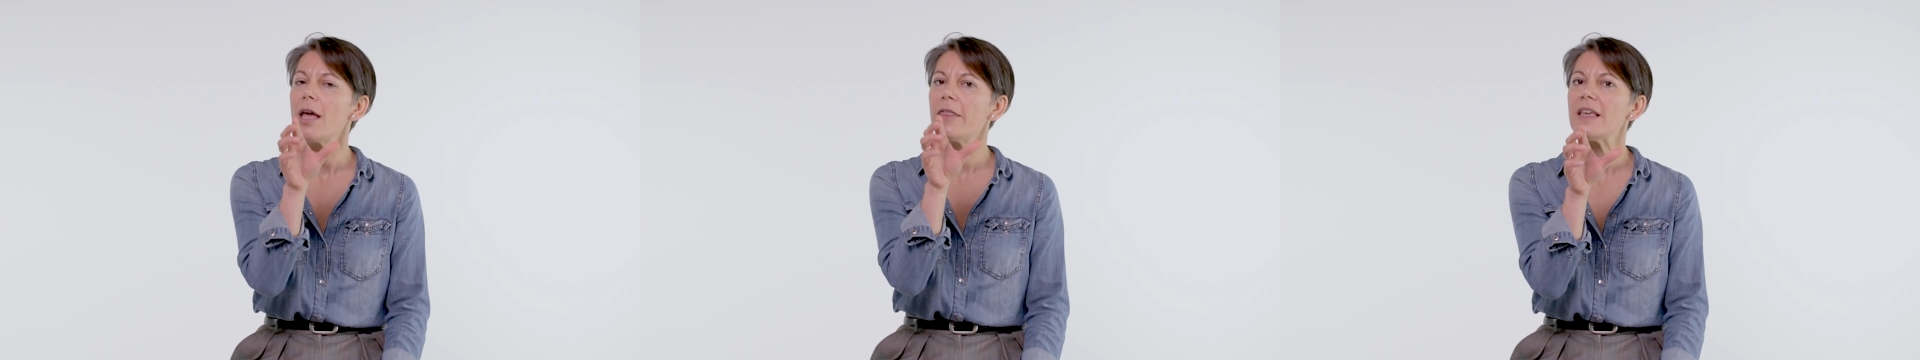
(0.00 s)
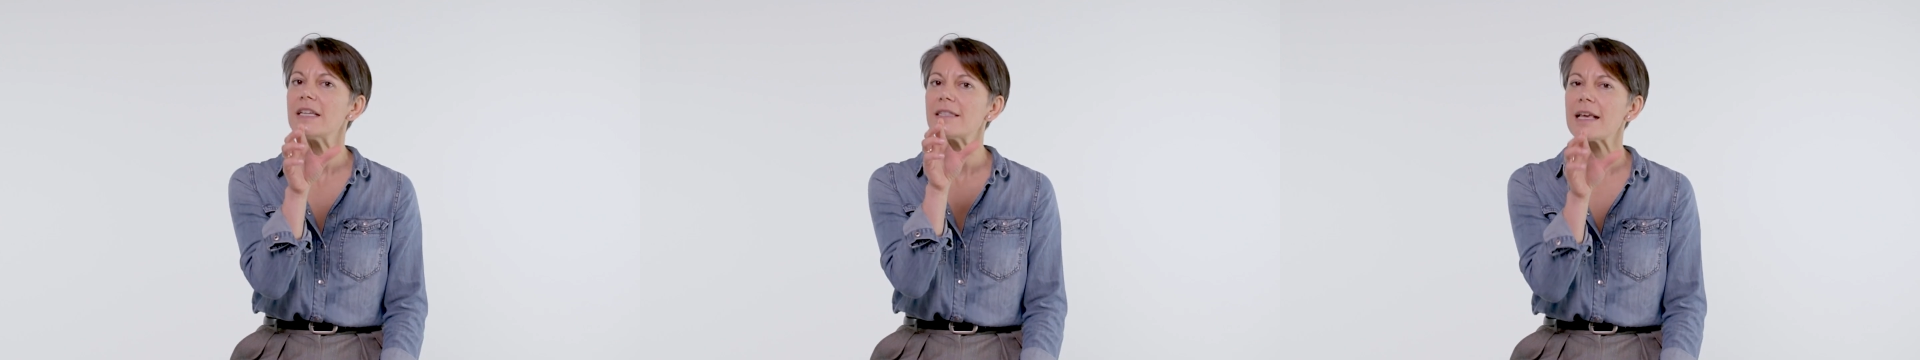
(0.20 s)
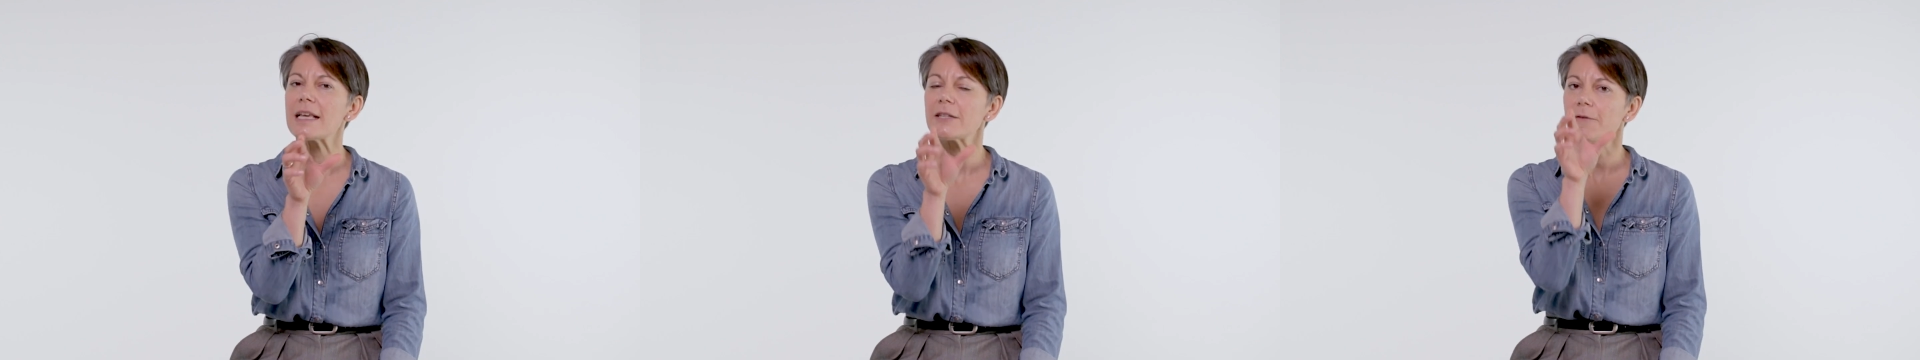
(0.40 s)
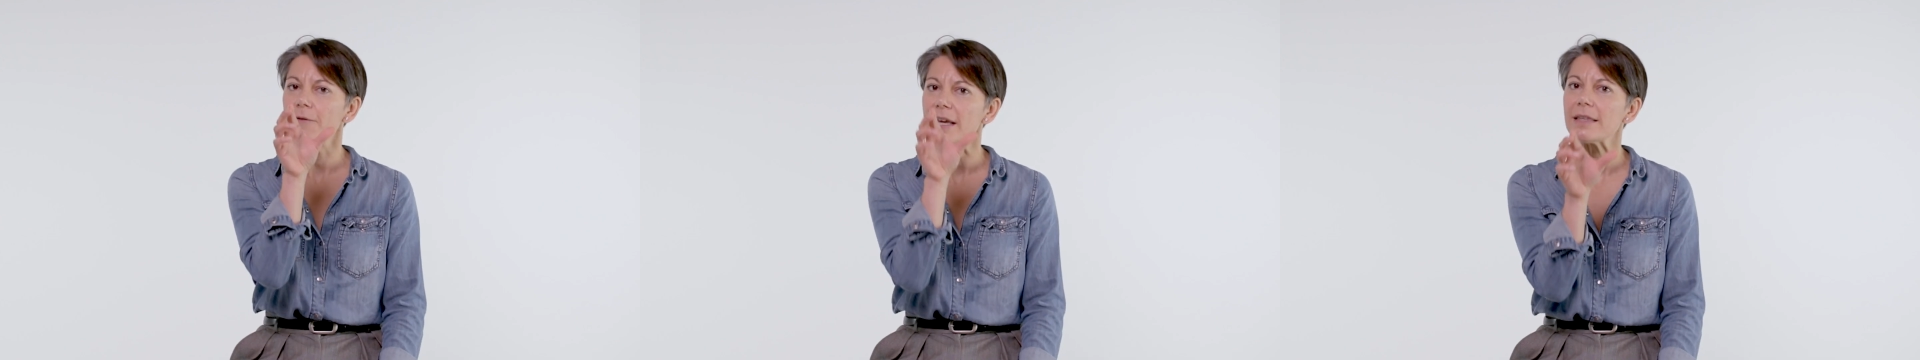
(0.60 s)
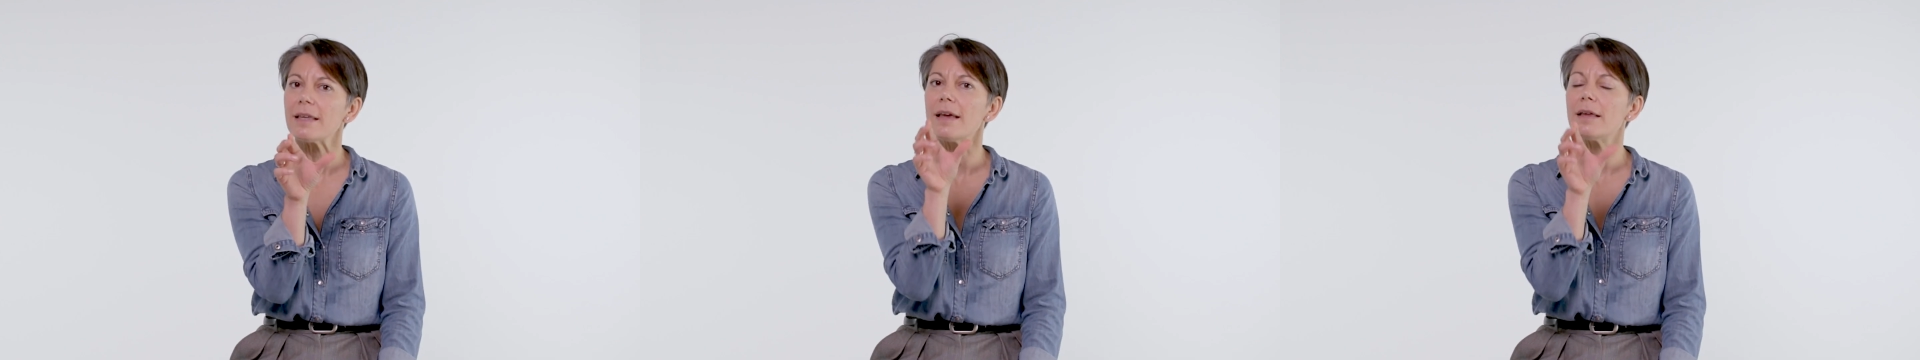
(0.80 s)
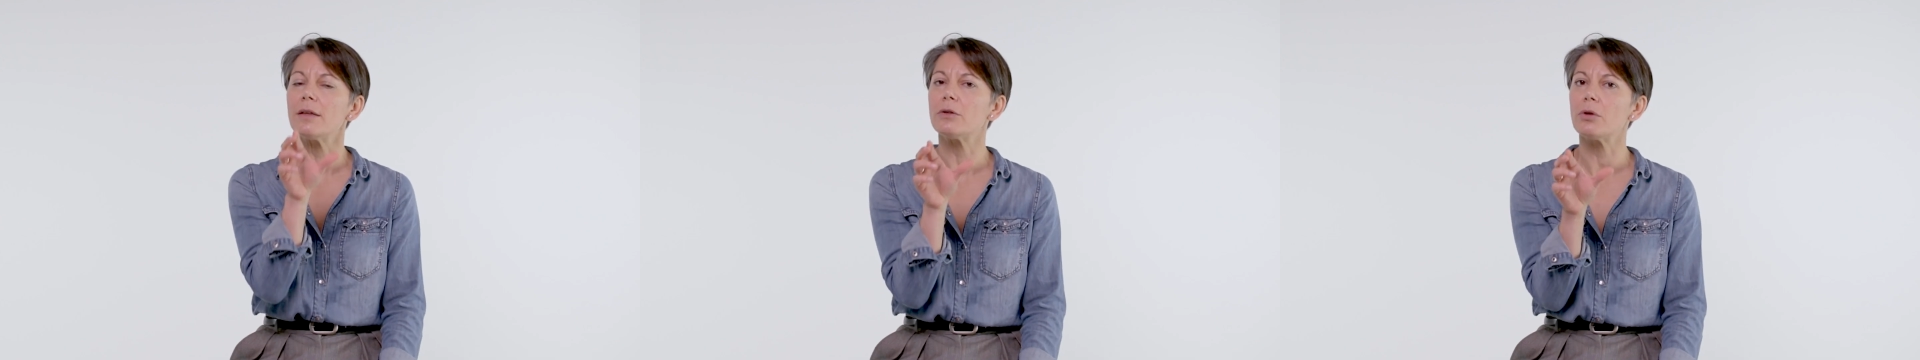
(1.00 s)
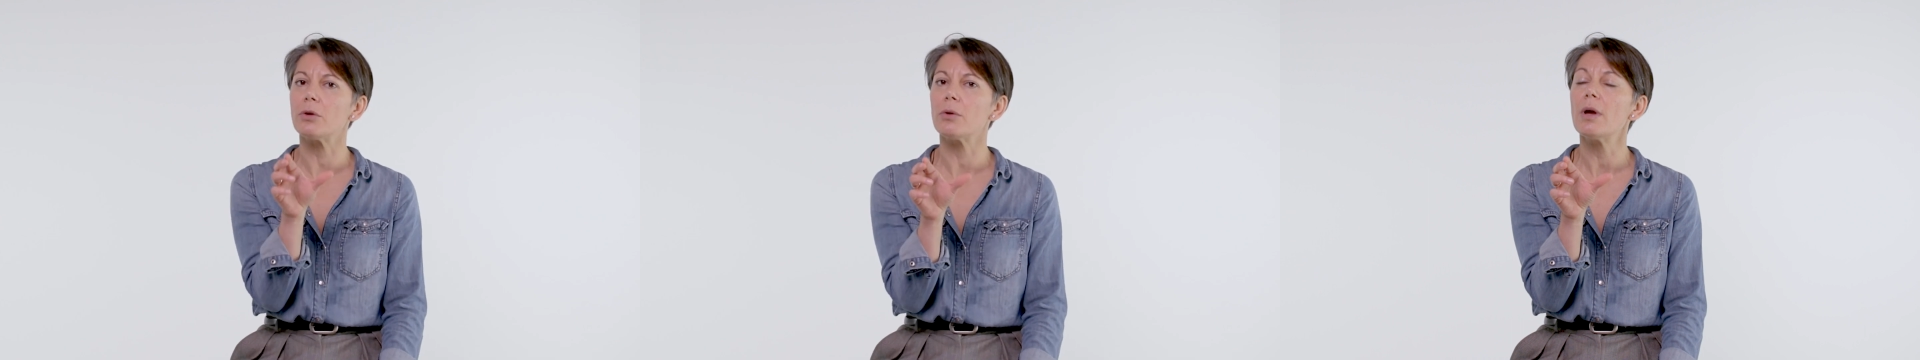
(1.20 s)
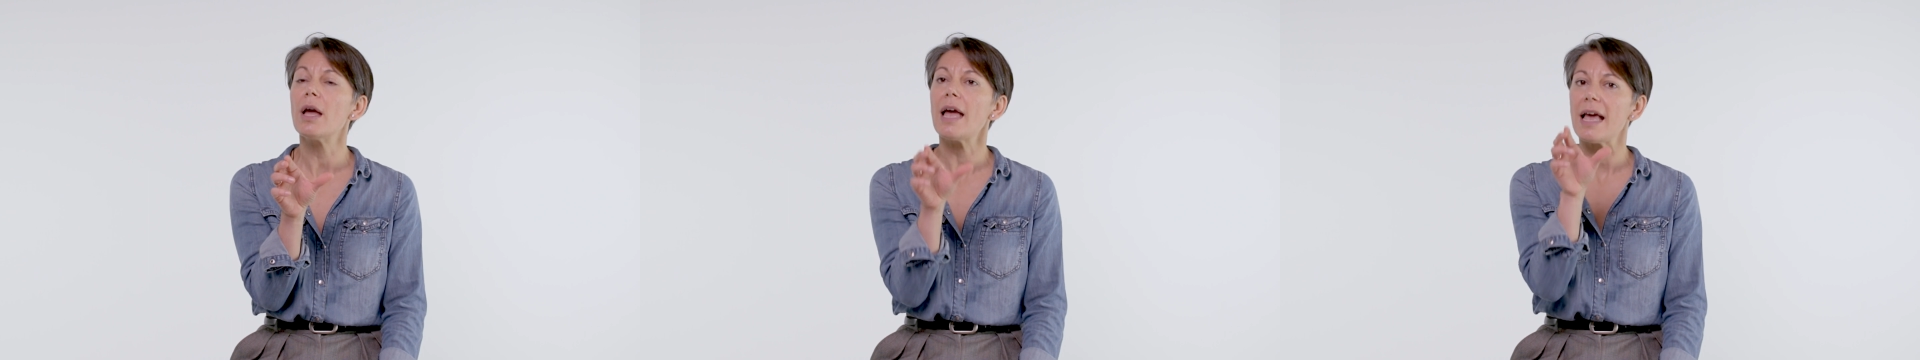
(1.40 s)
these things fit
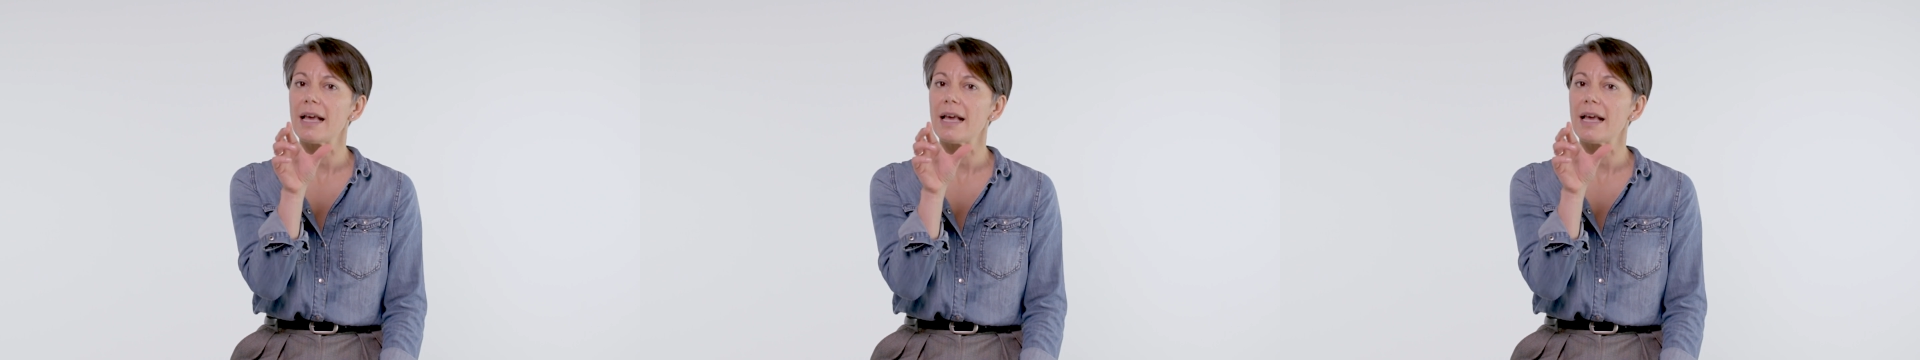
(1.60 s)
into